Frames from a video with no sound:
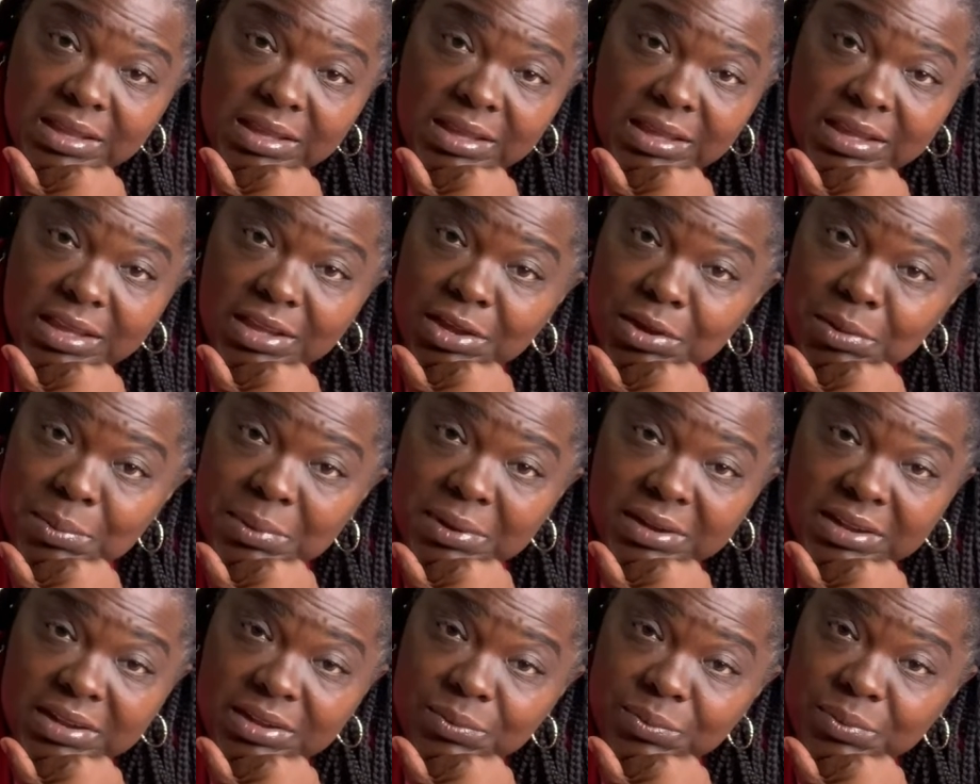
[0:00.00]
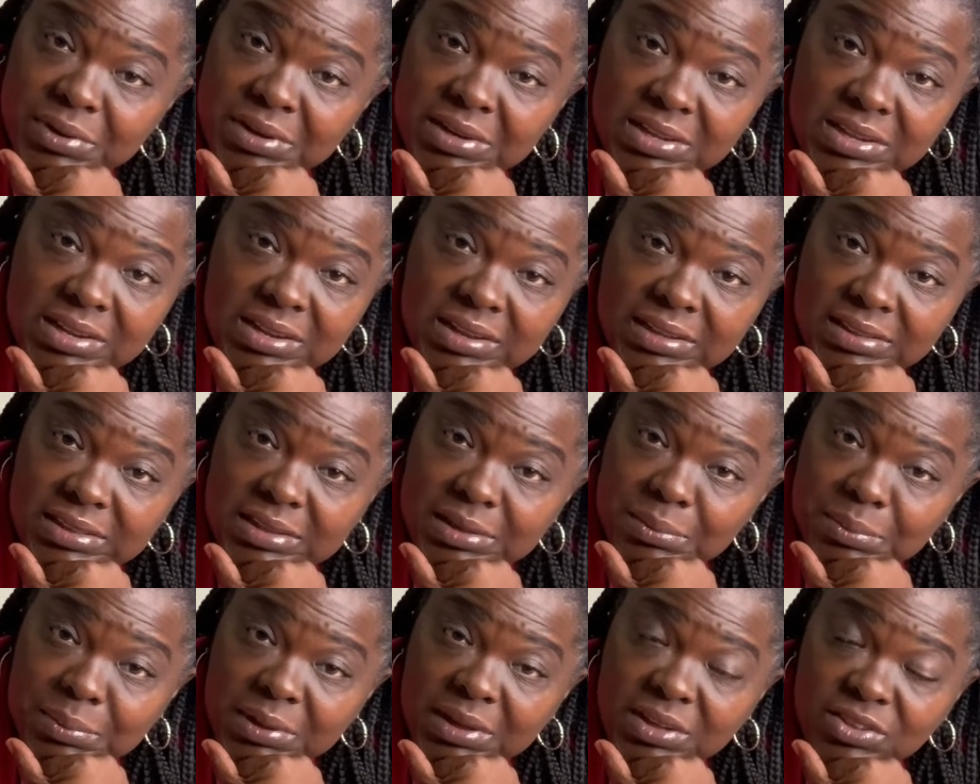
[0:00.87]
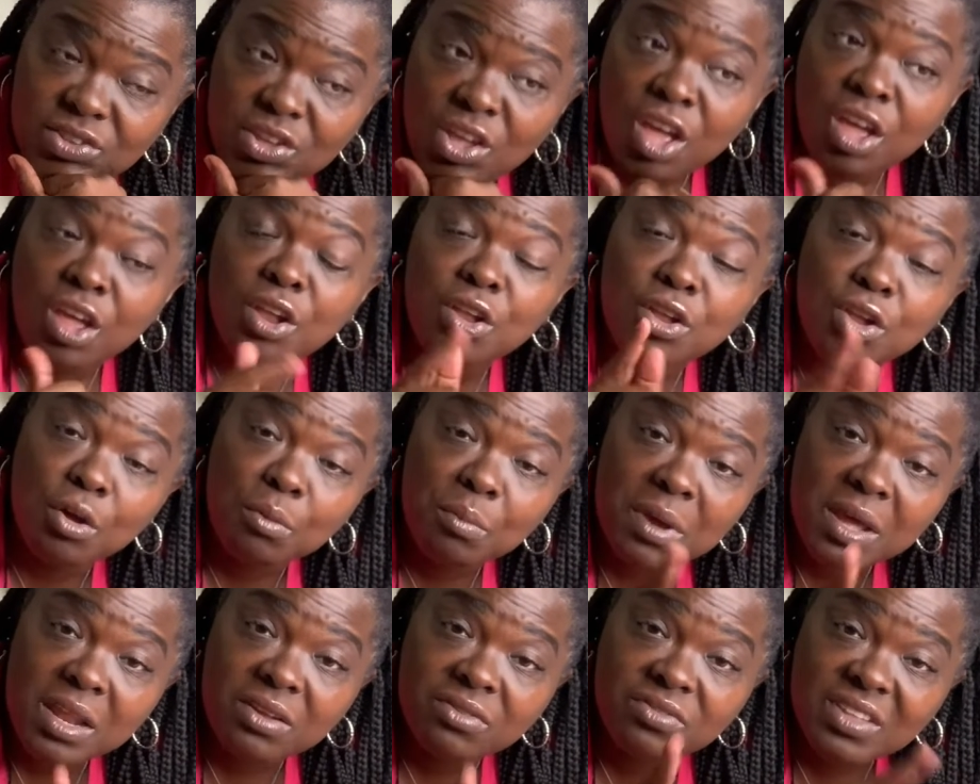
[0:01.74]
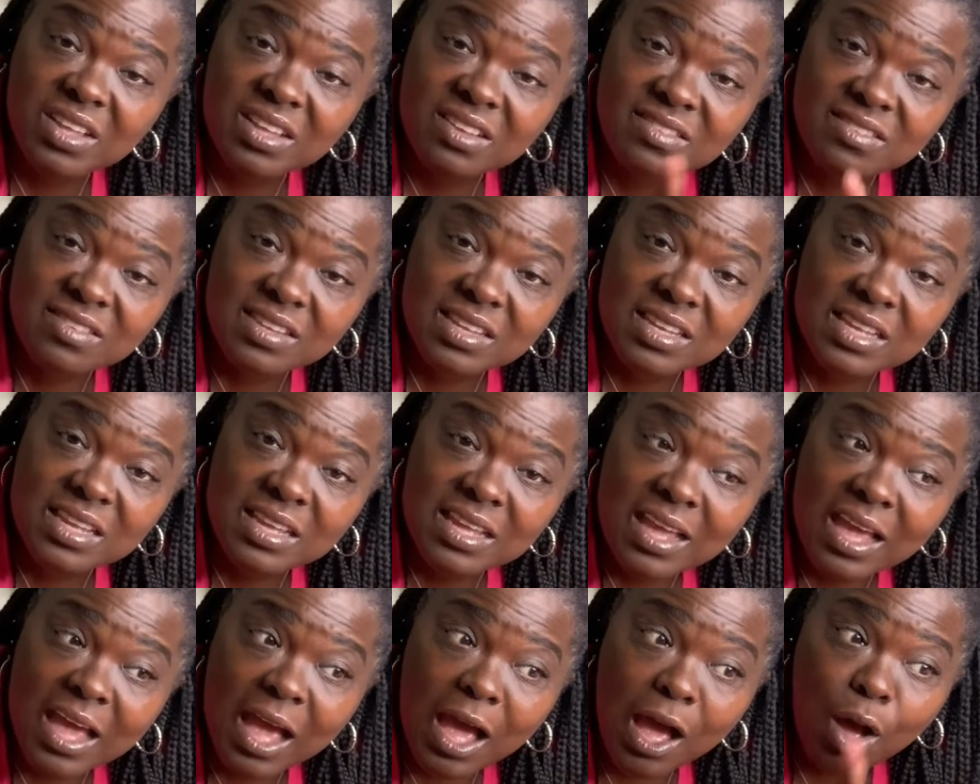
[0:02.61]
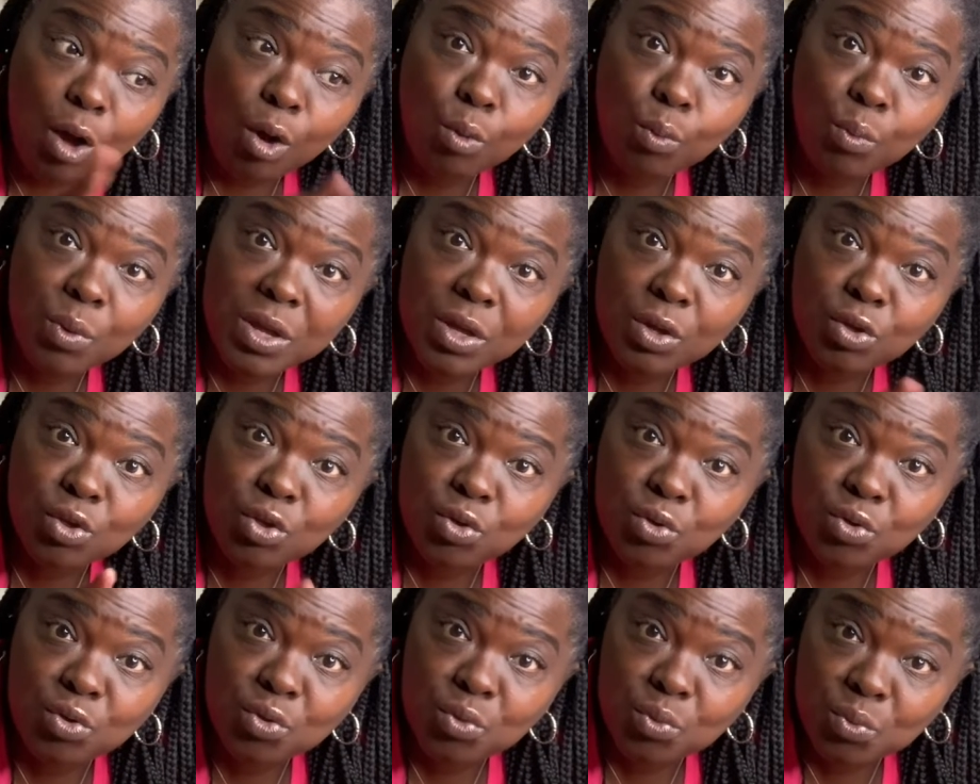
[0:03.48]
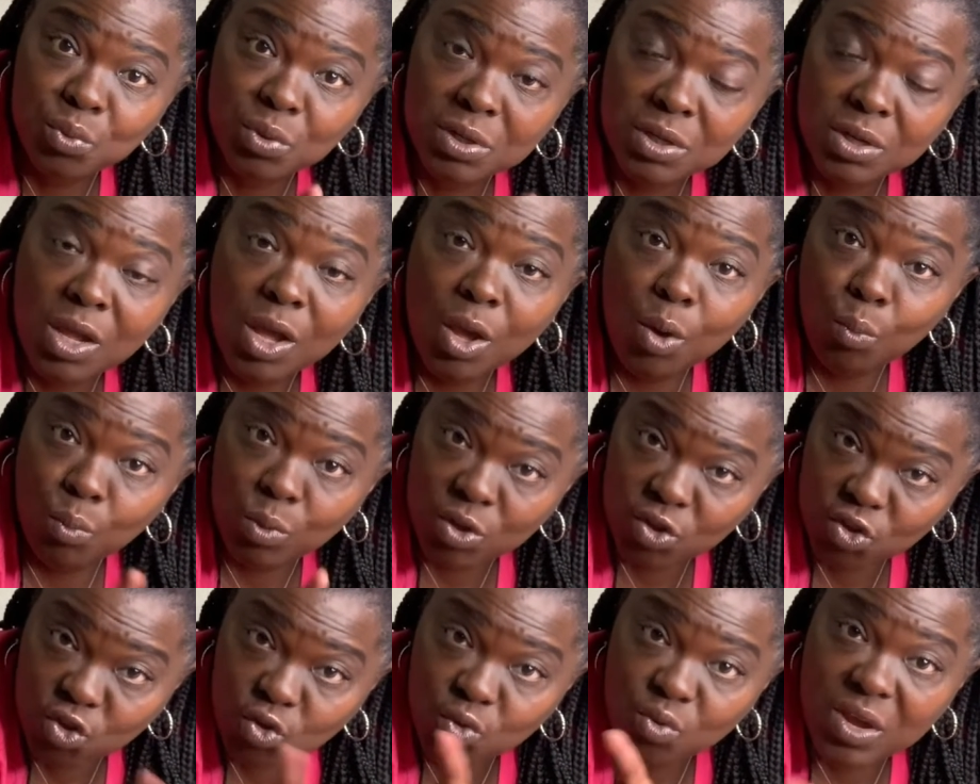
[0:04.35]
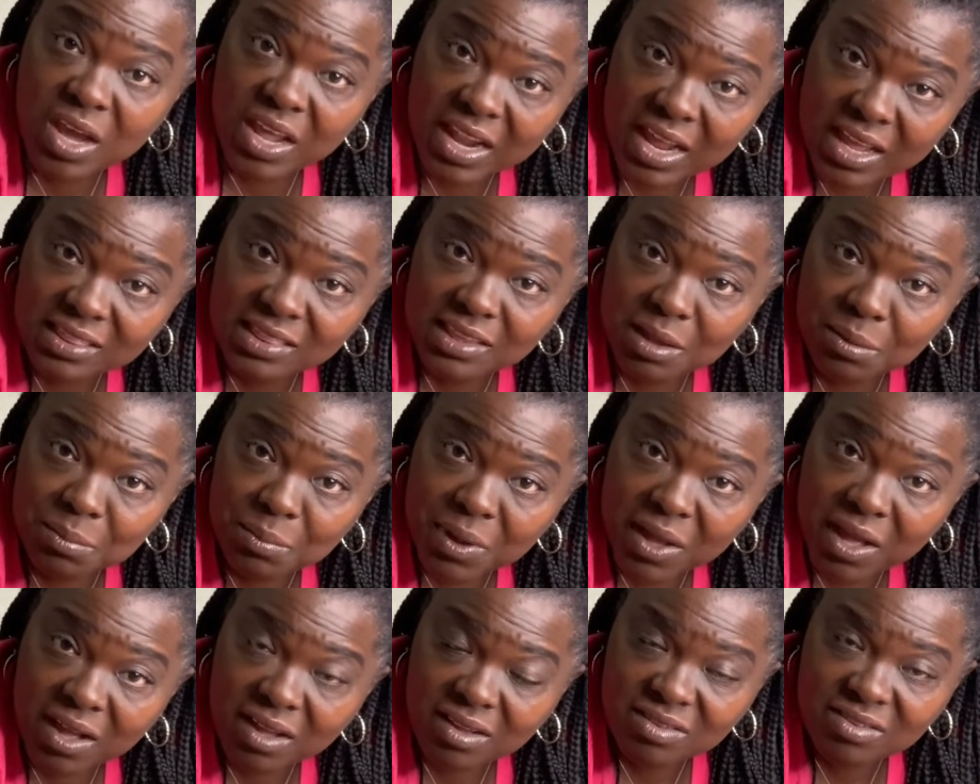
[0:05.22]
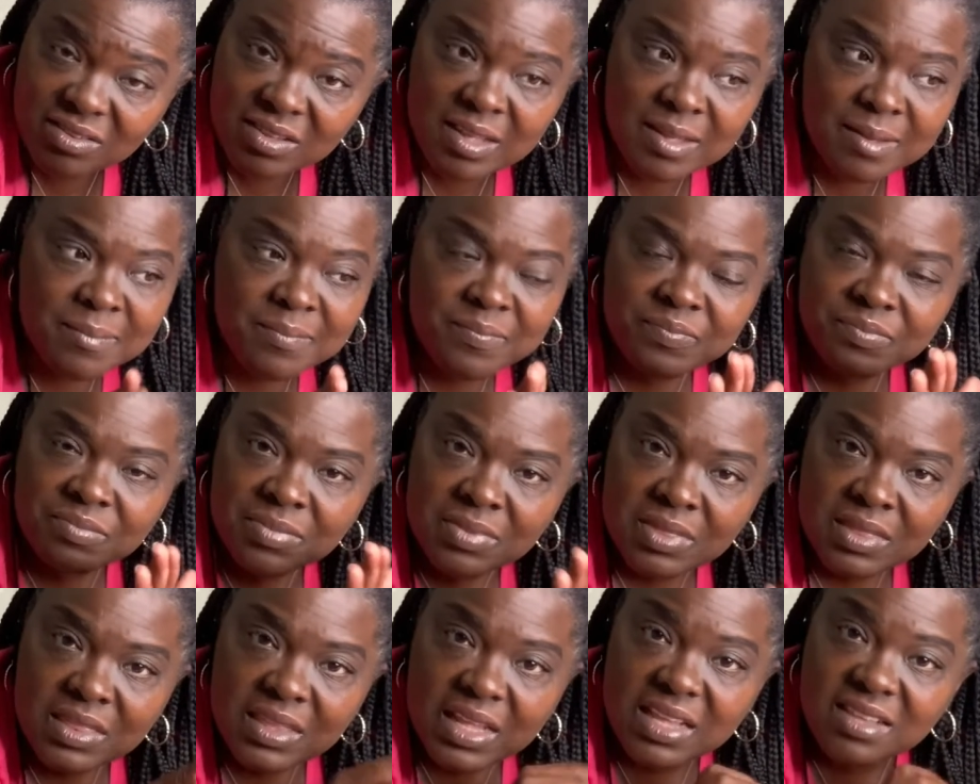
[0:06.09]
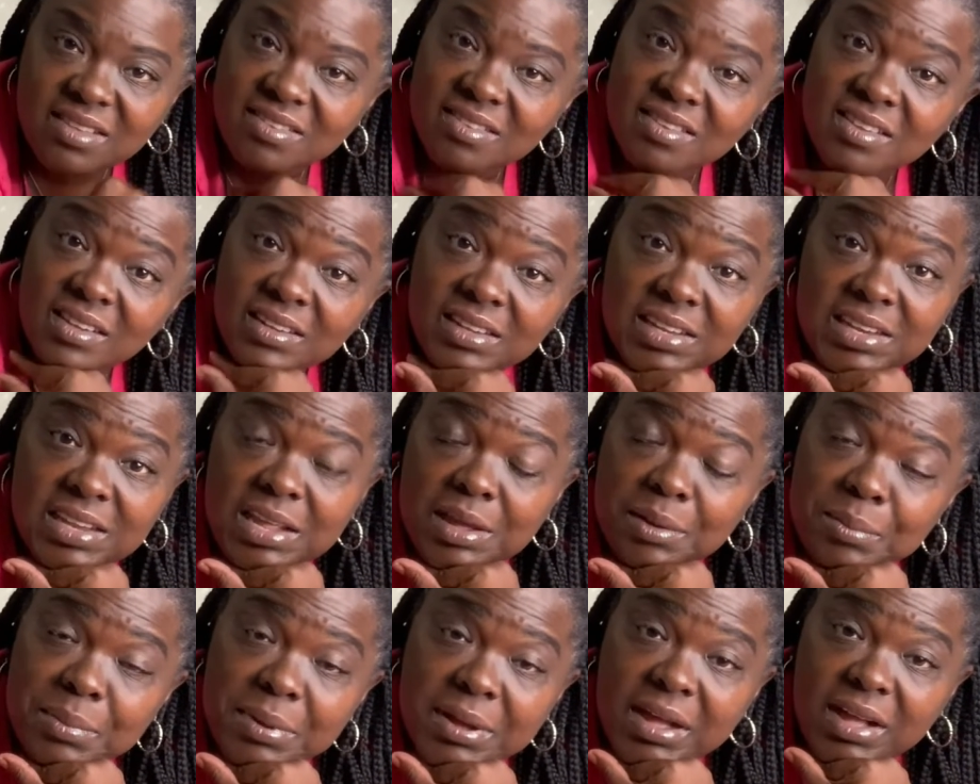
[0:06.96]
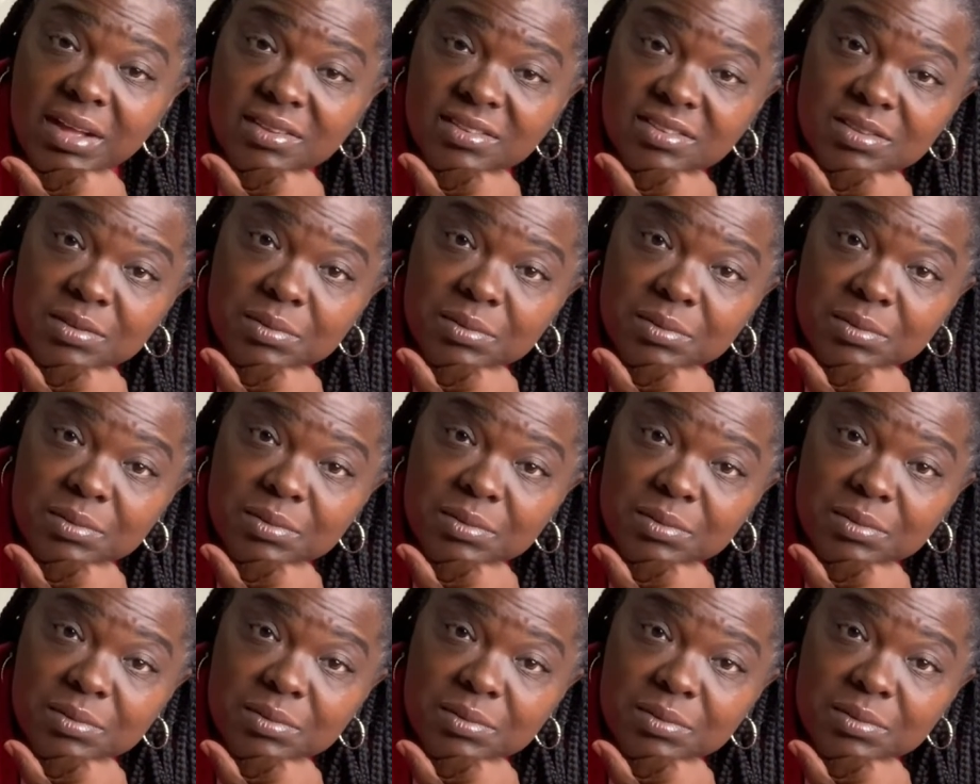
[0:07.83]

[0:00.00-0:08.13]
Everybody ain't ready to get out that box. No matter if they see how well you're doing once you got out that box, they still in that box